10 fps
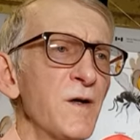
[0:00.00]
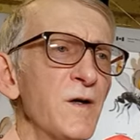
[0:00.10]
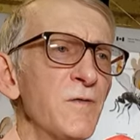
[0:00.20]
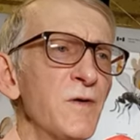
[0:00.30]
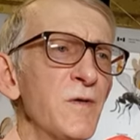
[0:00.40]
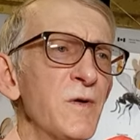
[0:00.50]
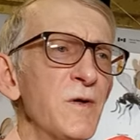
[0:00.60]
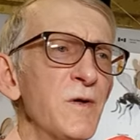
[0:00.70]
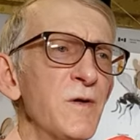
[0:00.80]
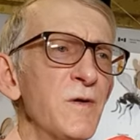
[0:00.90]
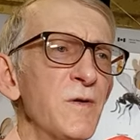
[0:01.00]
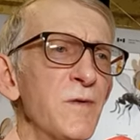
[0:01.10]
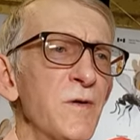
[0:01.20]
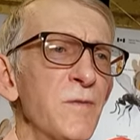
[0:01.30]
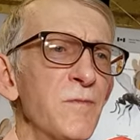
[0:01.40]
And they were
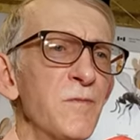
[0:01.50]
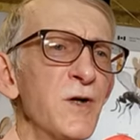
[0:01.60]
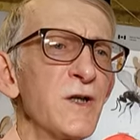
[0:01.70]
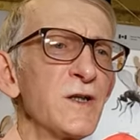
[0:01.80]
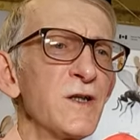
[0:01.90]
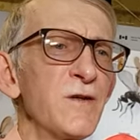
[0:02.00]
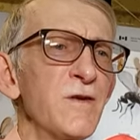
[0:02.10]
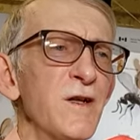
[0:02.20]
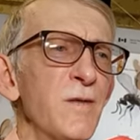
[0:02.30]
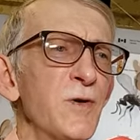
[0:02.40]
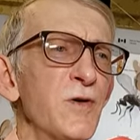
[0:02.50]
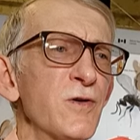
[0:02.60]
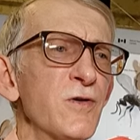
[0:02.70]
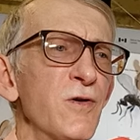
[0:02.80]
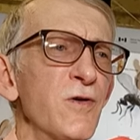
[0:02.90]
bred in the
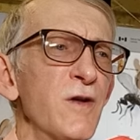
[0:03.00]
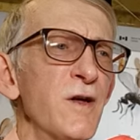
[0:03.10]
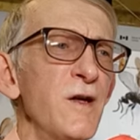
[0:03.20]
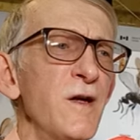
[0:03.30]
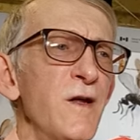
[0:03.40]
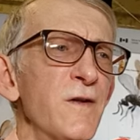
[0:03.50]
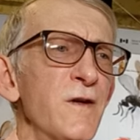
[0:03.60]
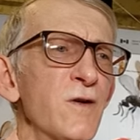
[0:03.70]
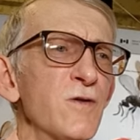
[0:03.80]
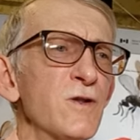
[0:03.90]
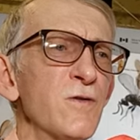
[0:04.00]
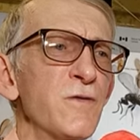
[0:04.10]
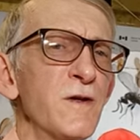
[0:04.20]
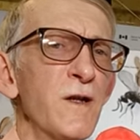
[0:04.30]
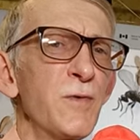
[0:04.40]
laboratory on the host of
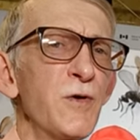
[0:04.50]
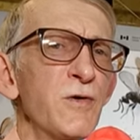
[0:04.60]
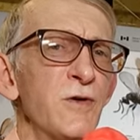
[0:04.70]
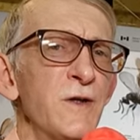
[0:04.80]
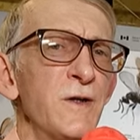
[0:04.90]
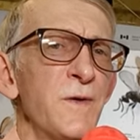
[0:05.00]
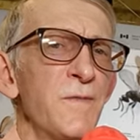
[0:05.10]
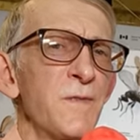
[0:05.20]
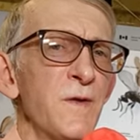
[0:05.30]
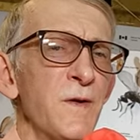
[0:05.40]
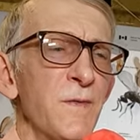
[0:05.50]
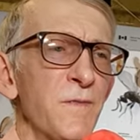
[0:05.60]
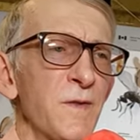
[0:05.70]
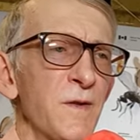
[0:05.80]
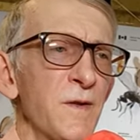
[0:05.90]
a laboratory
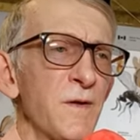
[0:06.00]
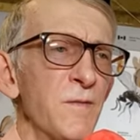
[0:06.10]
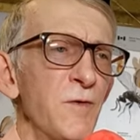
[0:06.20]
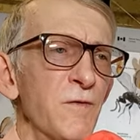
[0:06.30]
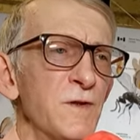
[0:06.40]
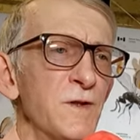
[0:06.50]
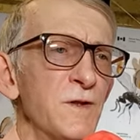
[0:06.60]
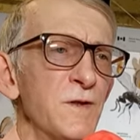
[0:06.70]
moths.